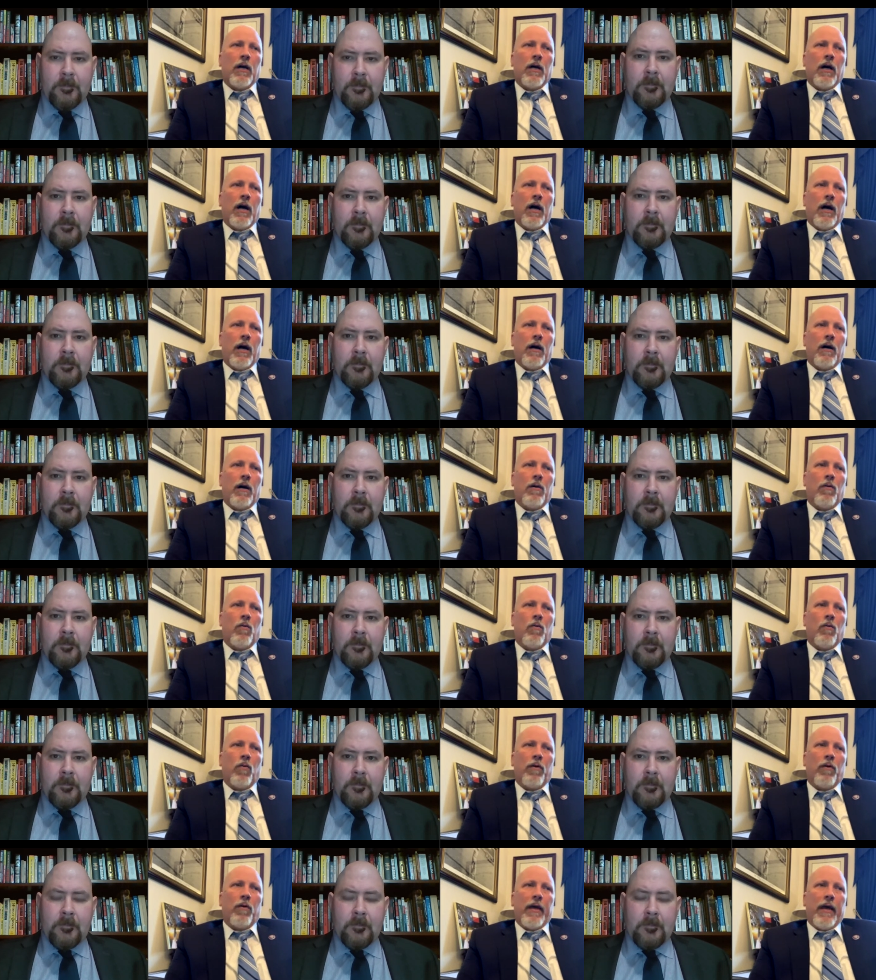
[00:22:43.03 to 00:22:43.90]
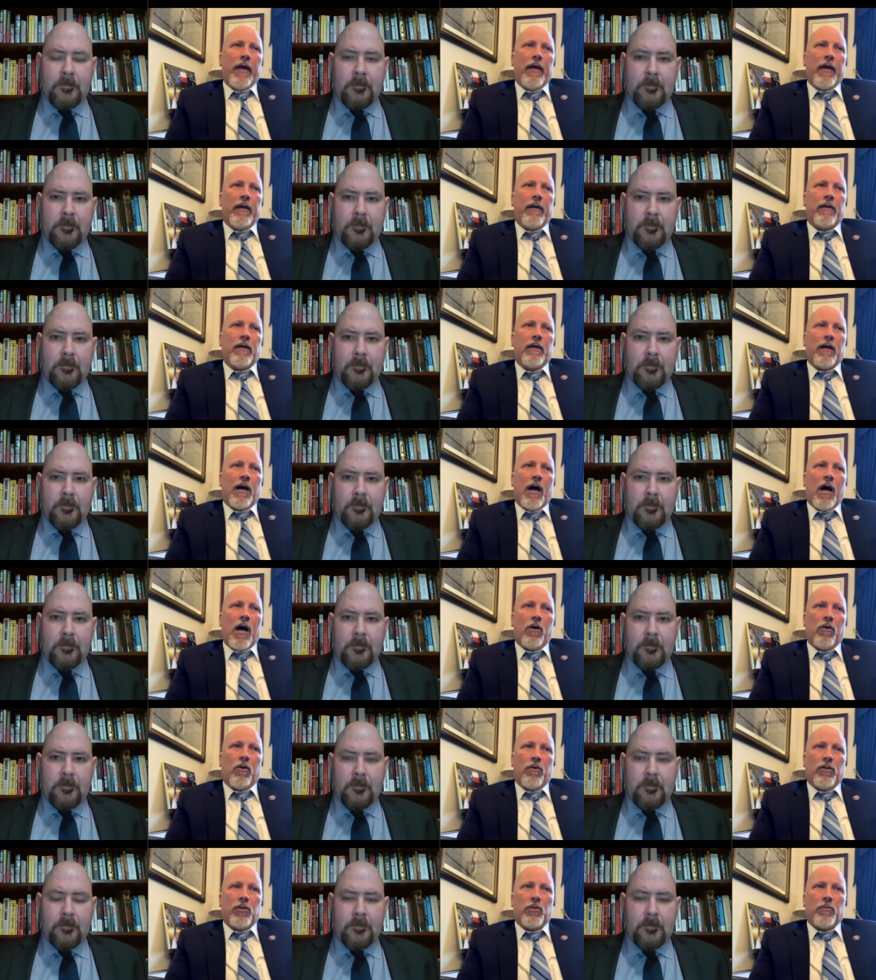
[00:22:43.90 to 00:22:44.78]
Speaker 1: uh, with a
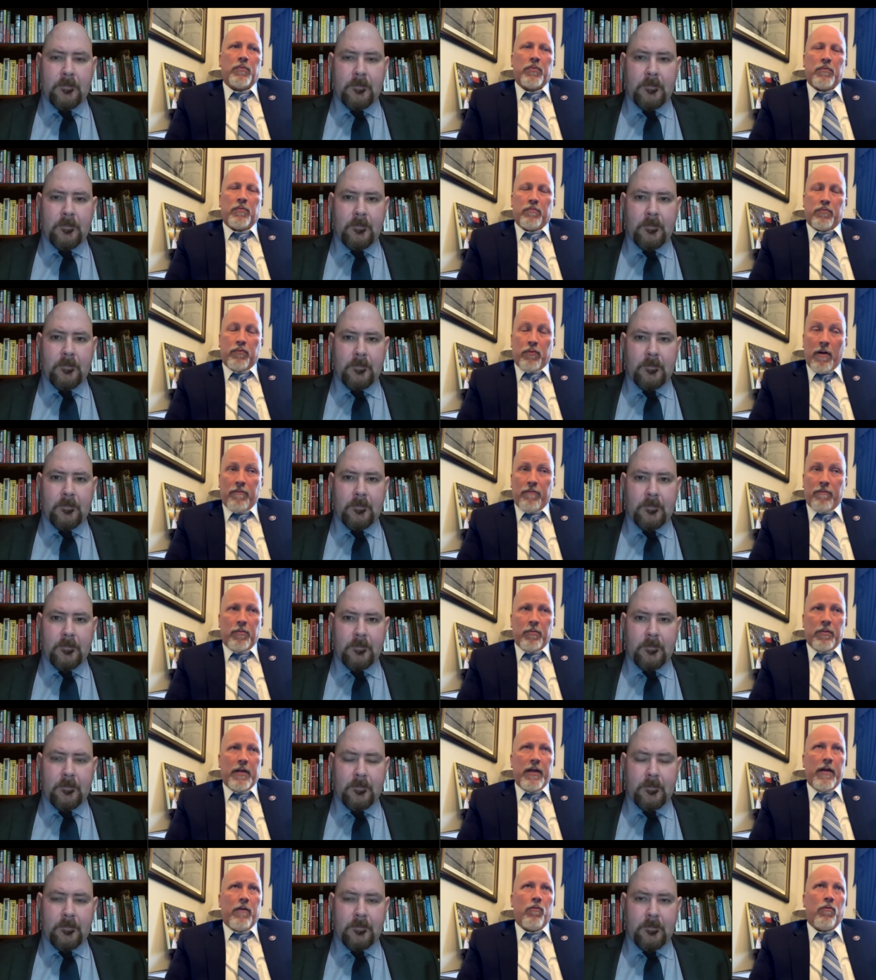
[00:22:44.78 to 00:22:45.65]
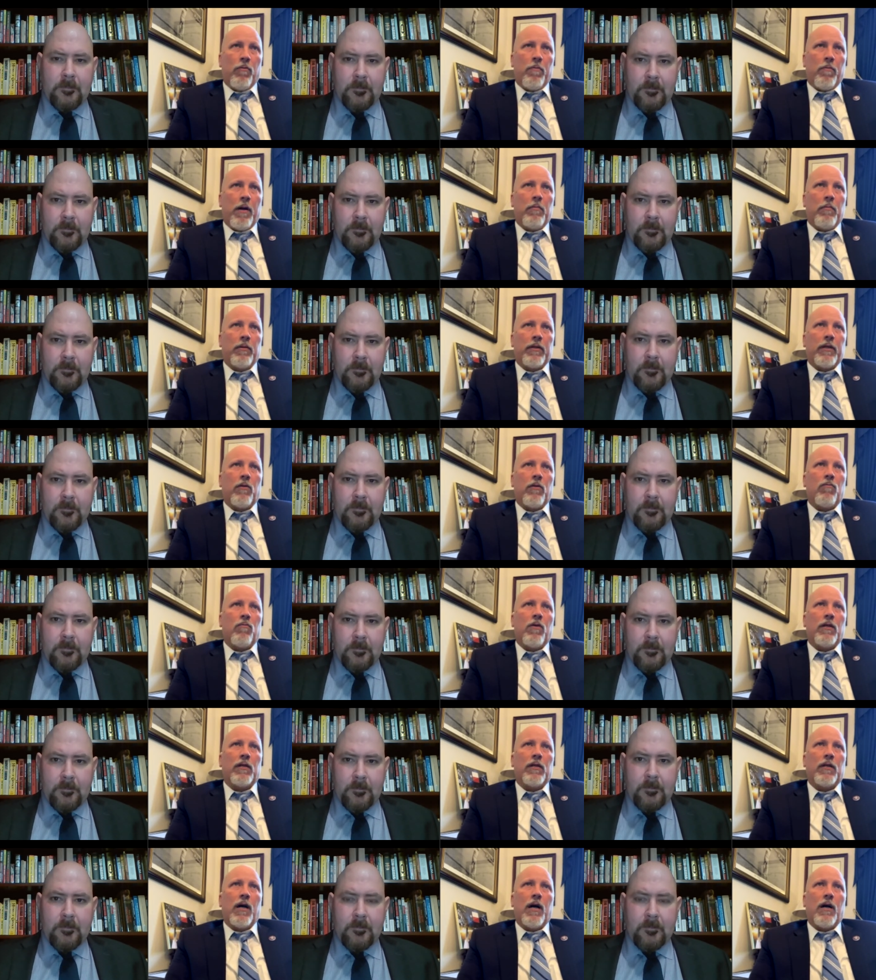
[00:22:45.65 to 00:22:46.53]
Congress, preferably a Republican
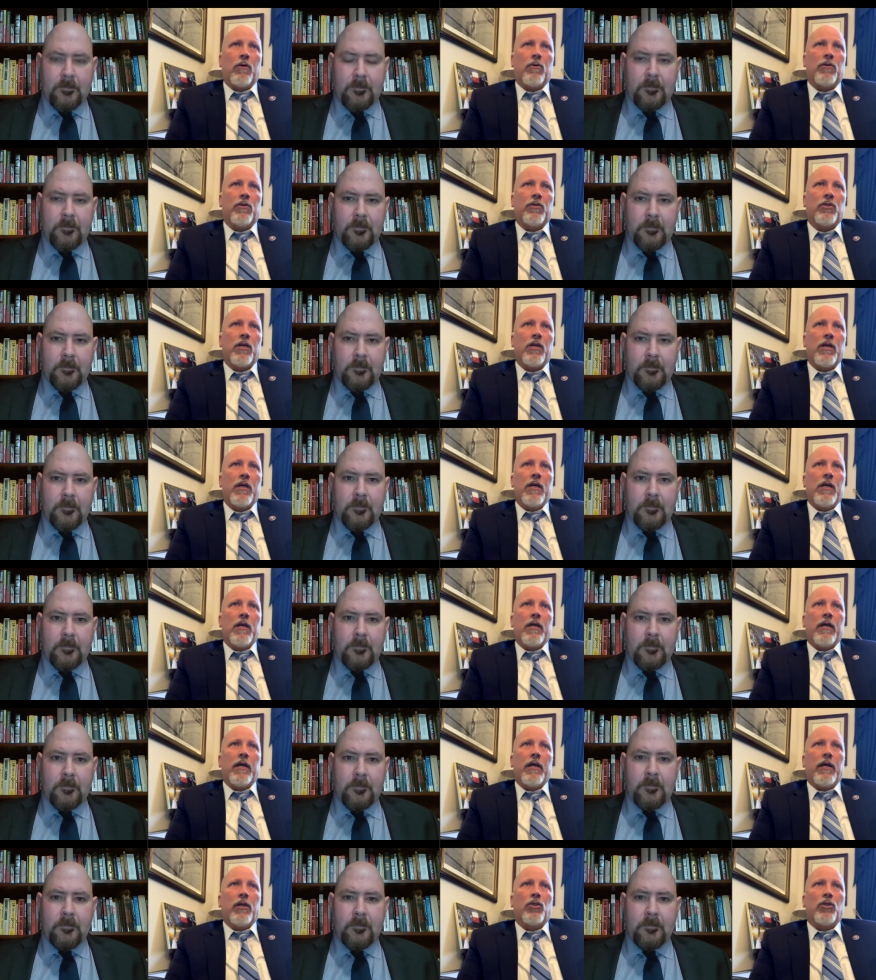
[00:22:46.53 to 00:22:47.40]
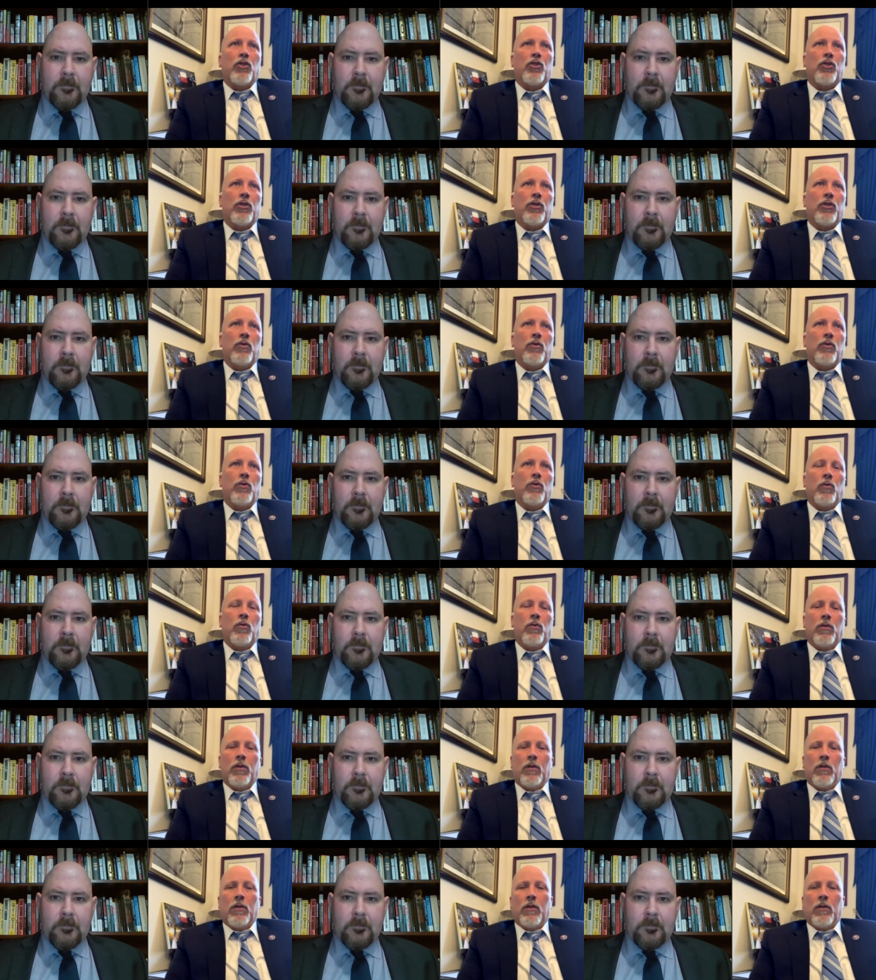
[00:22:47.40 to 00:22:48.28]
run Congress, is
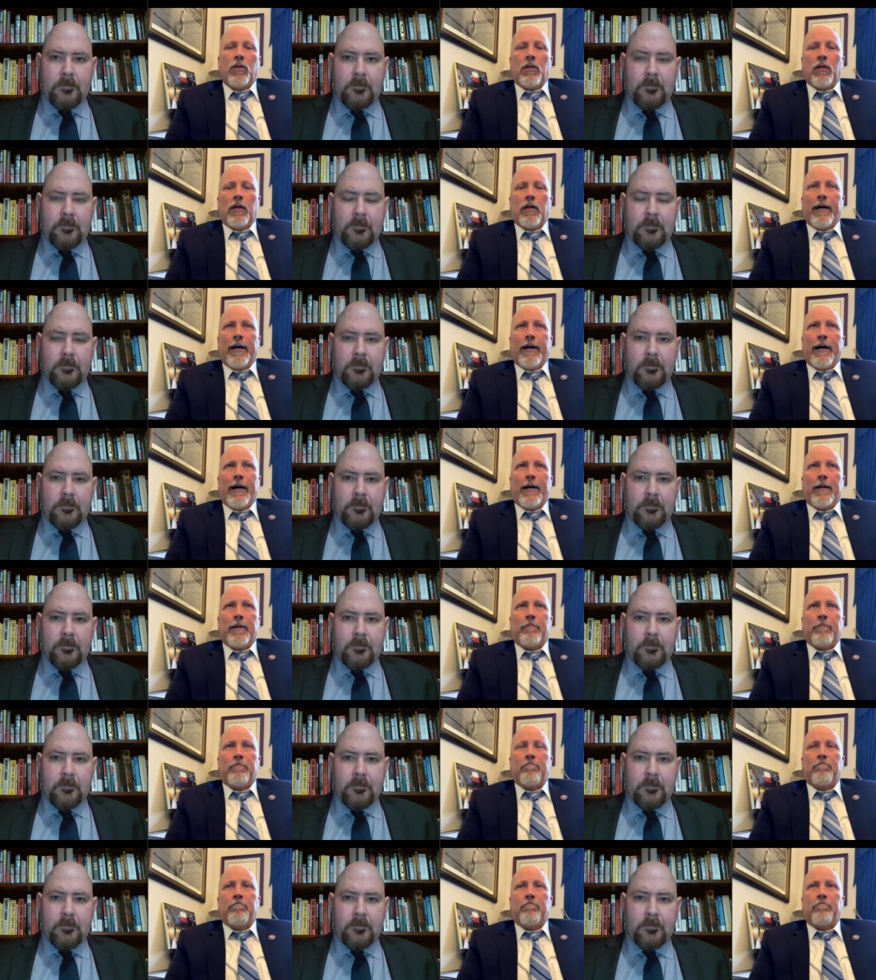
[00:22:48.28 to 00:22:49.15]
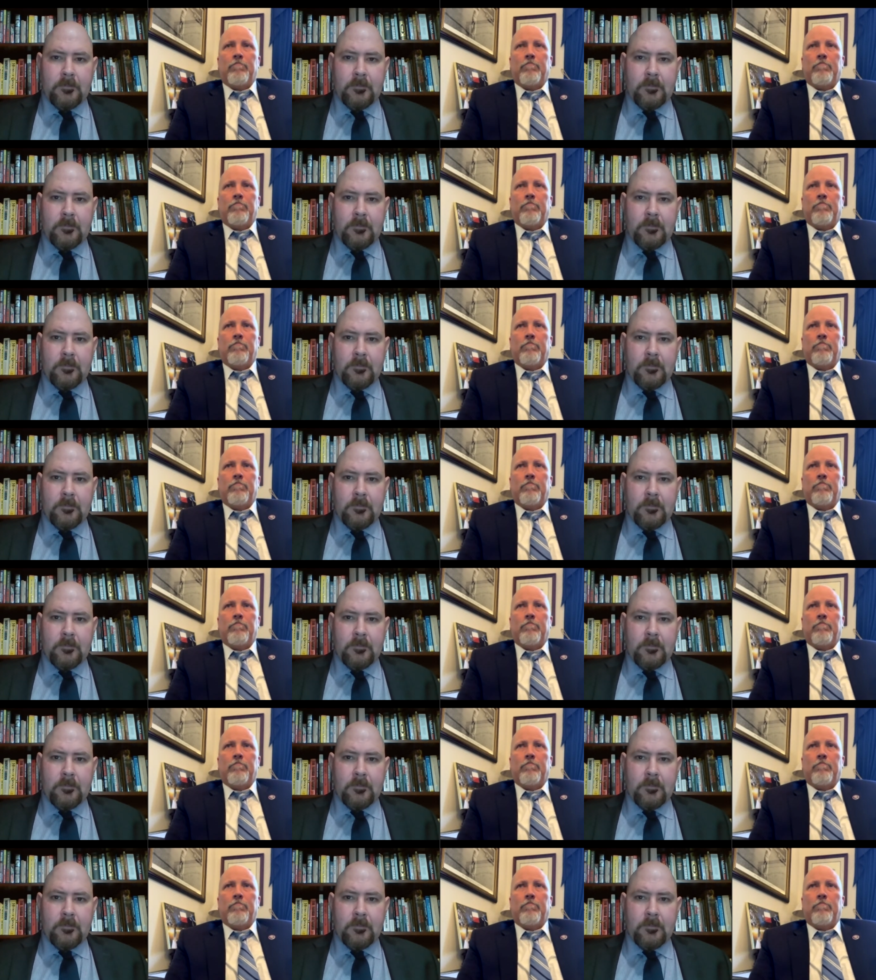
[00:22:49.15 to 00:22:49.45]
to um,